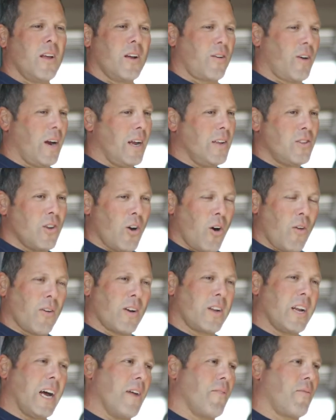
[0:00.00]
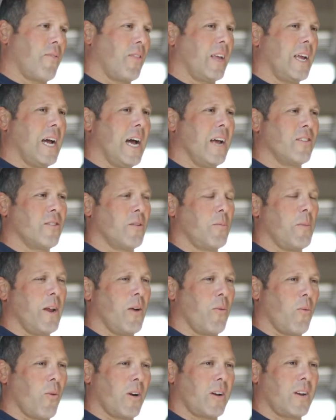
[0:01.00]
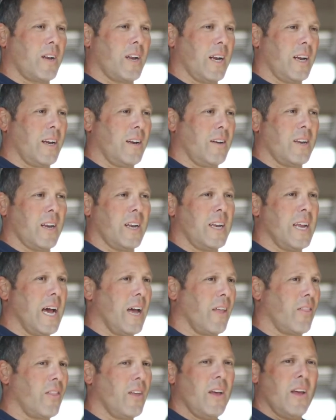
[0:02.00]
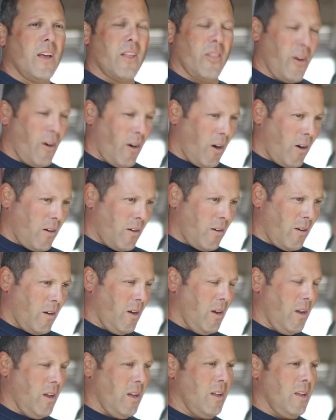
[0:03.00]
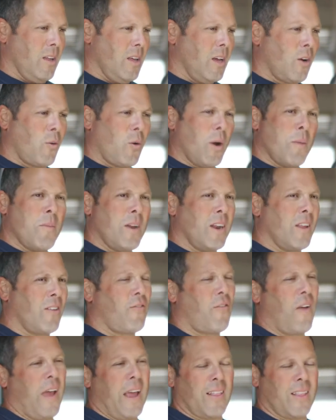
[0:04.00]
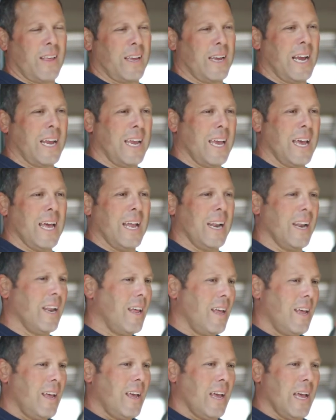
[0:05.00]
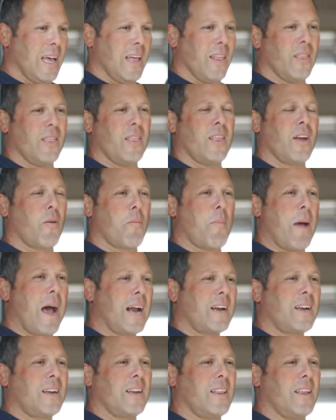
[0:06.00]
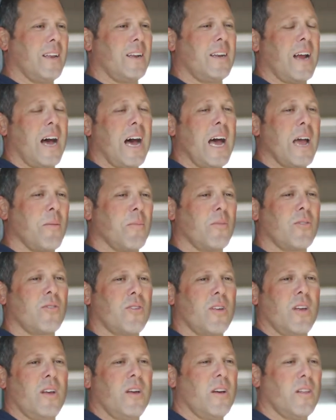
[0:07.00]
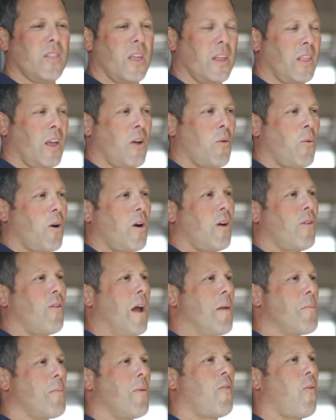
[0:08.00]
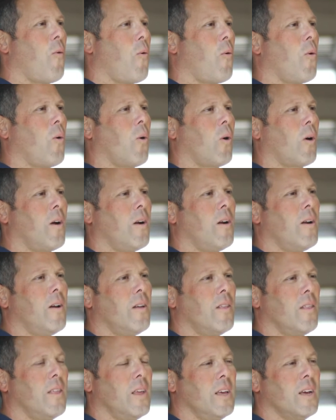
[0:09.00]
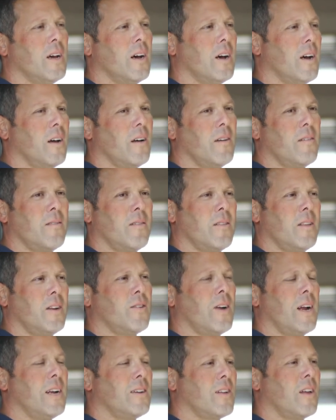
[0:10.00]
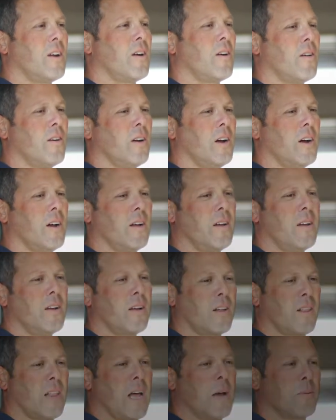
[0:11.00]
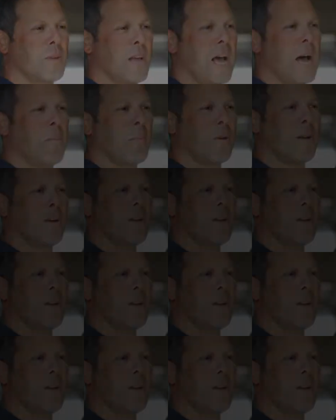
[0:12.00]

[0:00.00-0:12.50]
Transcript: Crazy overtime for the guys that are being worked to death. Their equipment is failing again. And they're back to the times that they were right before the Trade Center collapse happened.